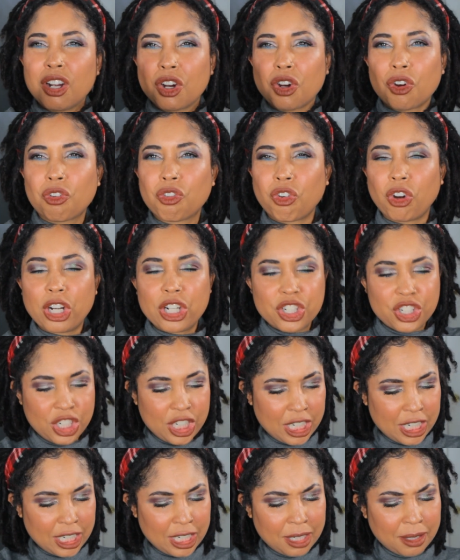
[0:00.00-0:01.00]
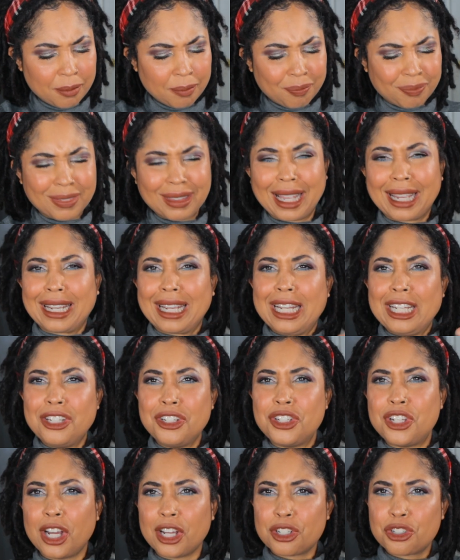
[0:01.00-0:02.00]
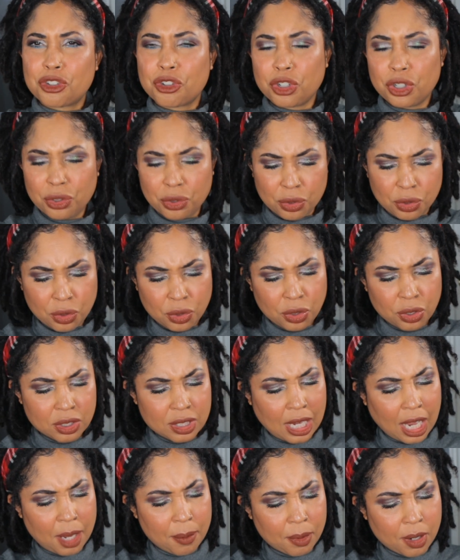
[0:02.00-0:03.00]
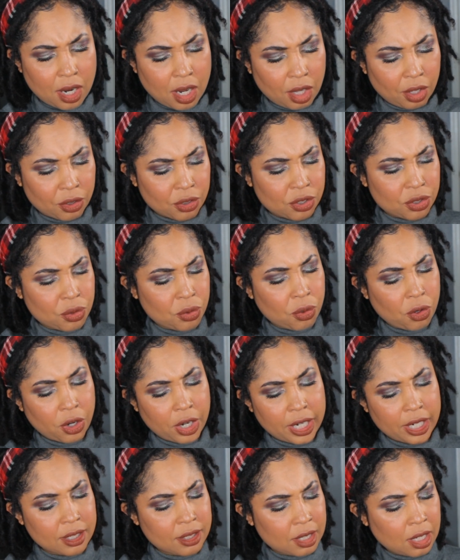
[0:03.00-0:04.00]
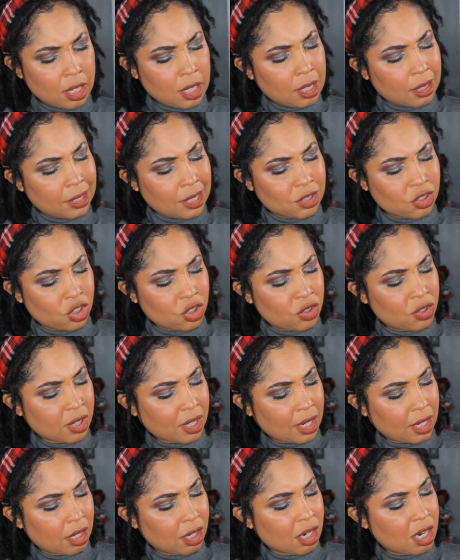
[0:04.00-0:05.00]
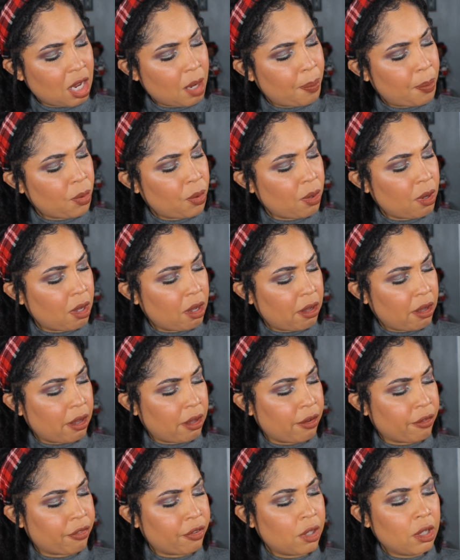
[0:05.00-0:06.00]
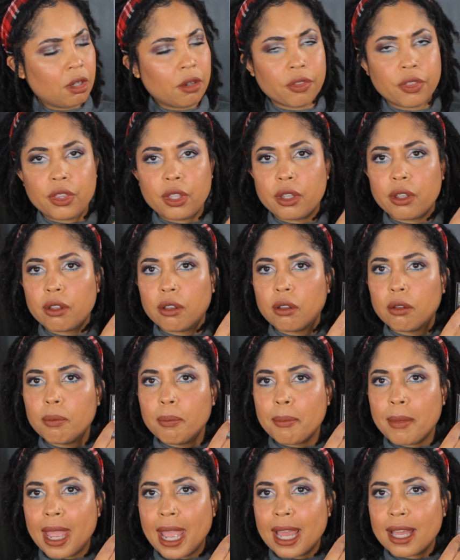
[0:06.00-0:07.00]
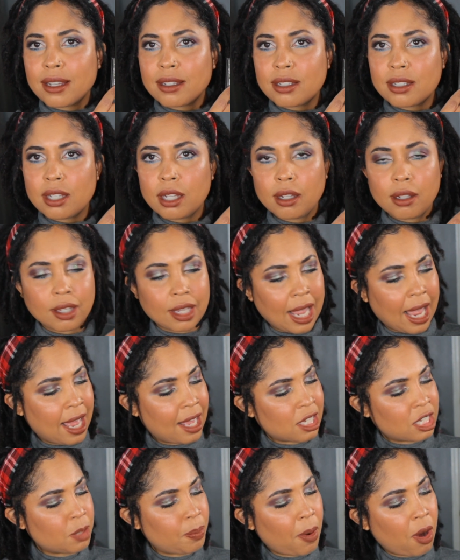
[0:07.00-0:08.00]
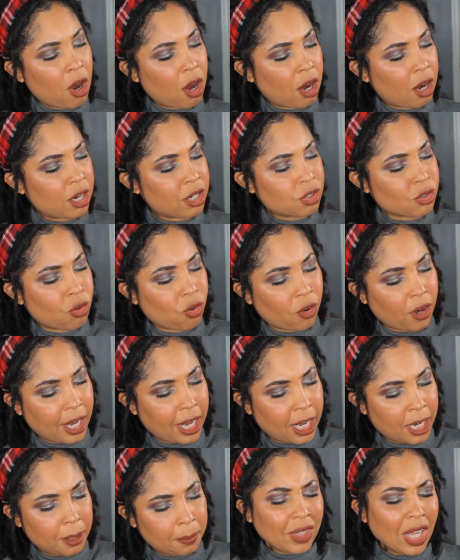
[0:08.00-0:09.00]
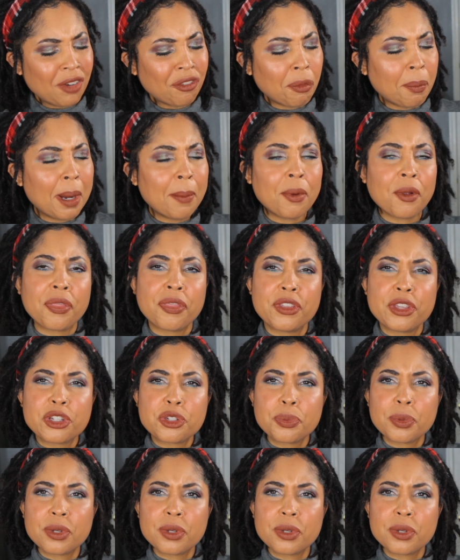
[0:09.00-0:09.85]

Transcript: grungy, like industrial type color stories. Let's just look at a couple of the mattes. Gaspar is great. And remember, this